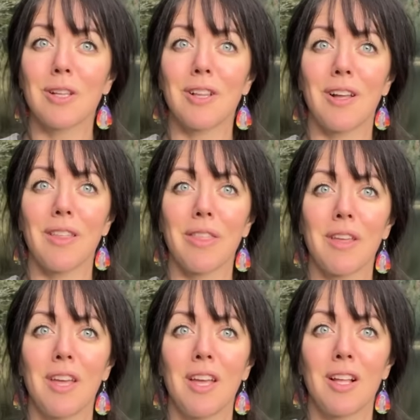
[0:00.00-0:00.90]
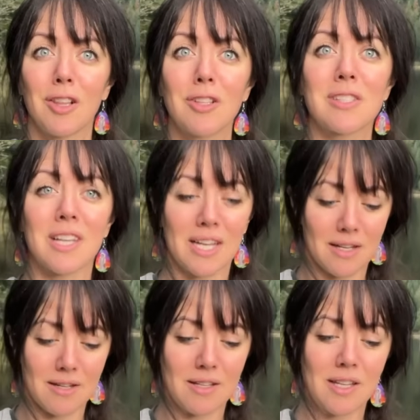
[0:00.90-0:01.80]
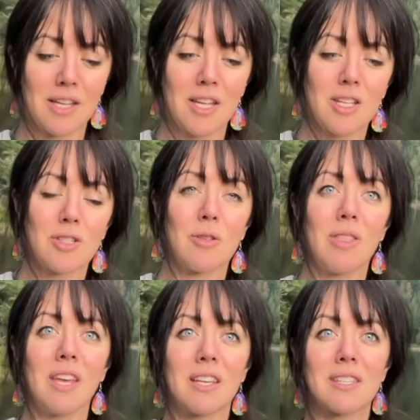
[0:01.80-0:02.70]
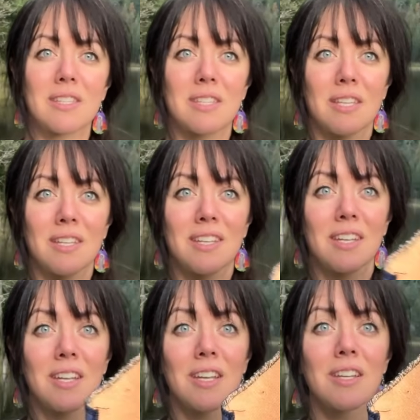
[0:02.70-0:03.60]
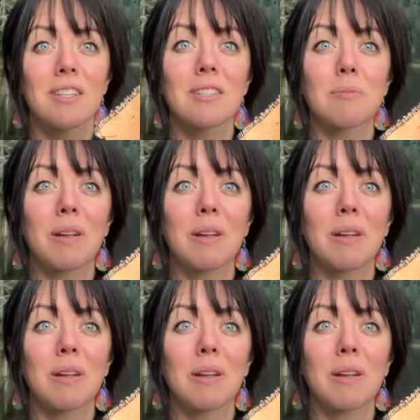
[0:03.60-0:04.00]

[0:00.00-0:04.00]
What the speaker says: Cloth looks like. So this is my